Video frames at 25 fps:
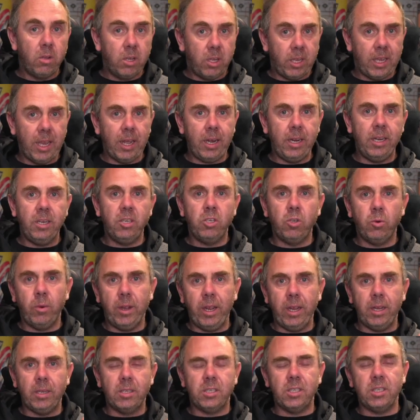Get into
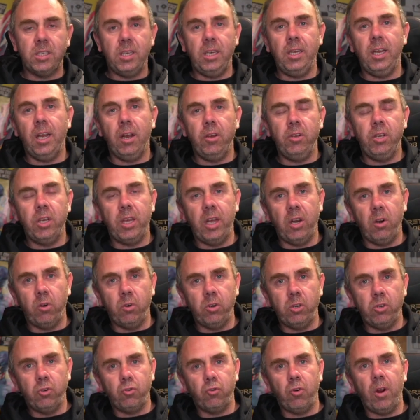it, see how you get on
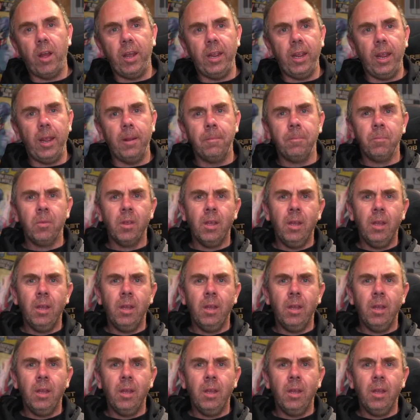and try it.